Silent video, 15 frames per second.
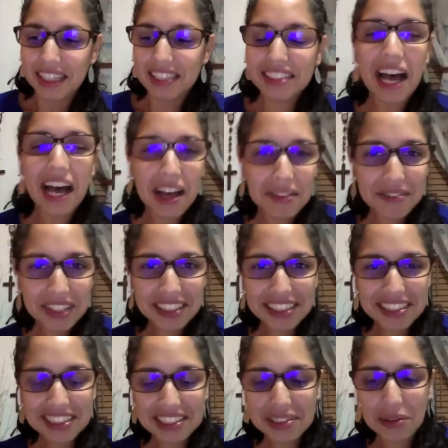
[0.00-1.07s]
It's
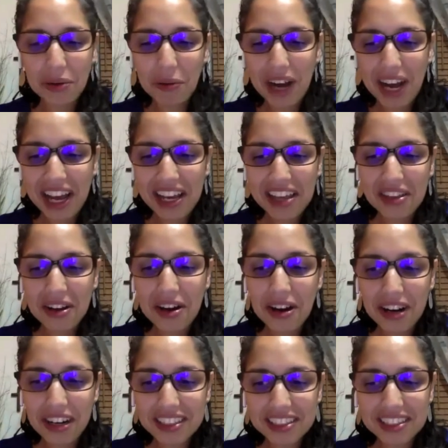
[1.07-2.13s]
obvious why the
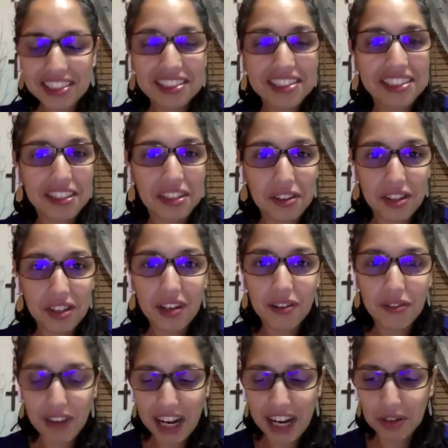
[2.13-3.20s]
heart's considered
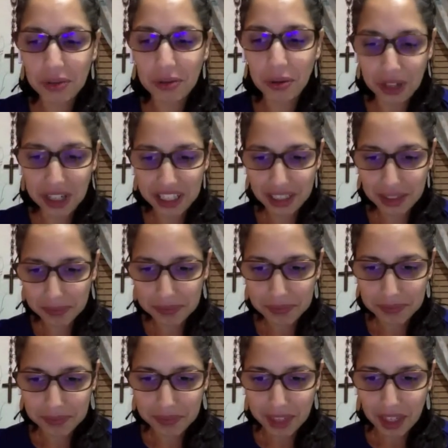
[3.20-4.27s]
a vital organ.
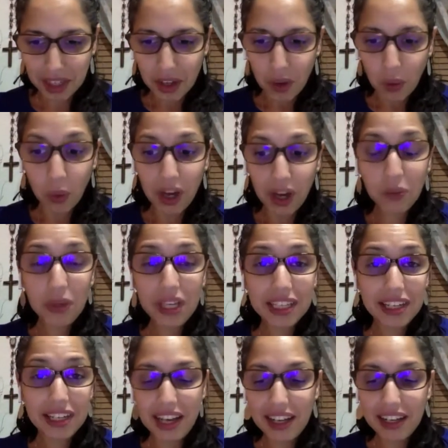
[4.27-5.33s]
One we
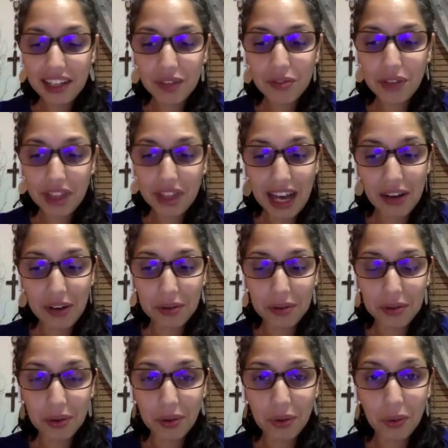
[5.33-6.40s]
cannot live
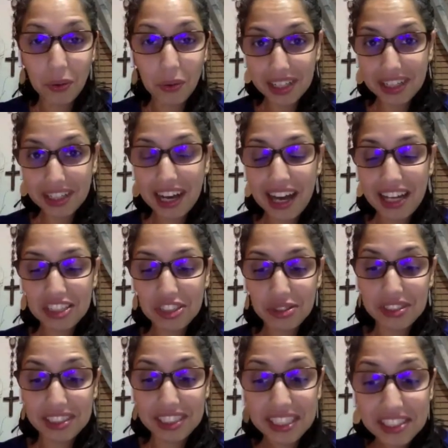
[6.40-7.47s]
without. One God
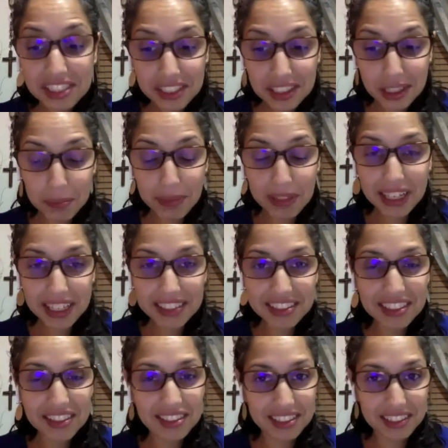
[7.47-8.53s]
strategically
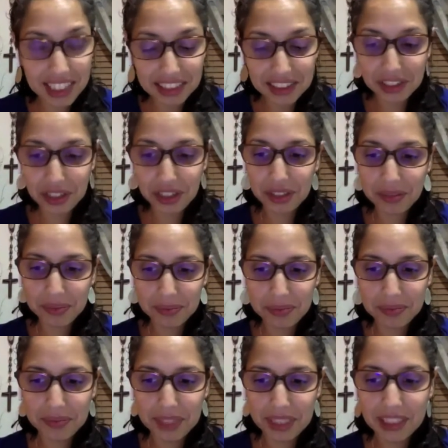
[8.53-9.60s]
placed in the center
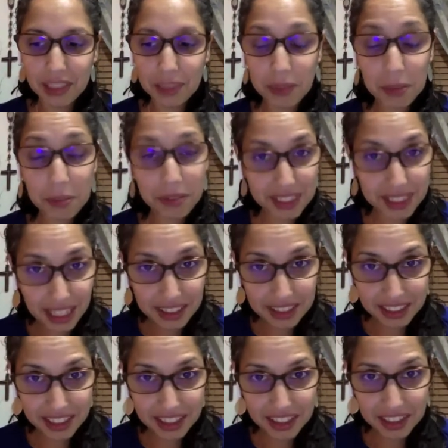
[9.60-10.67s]
to be
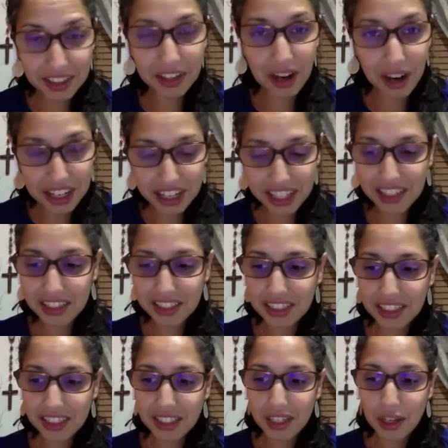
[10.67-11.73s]
protected, guarded
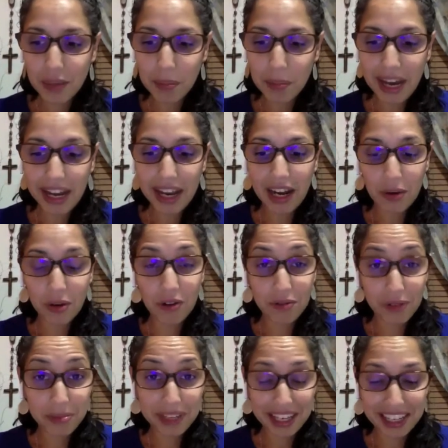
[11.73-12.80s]
by our
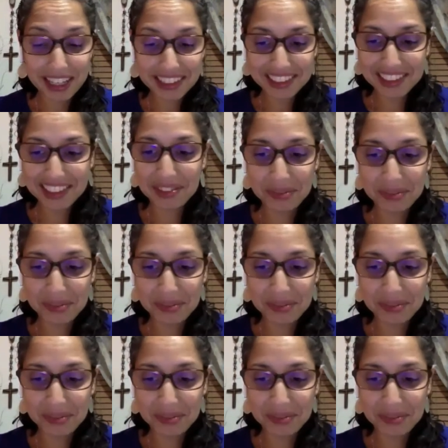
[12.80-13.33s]
rib cage.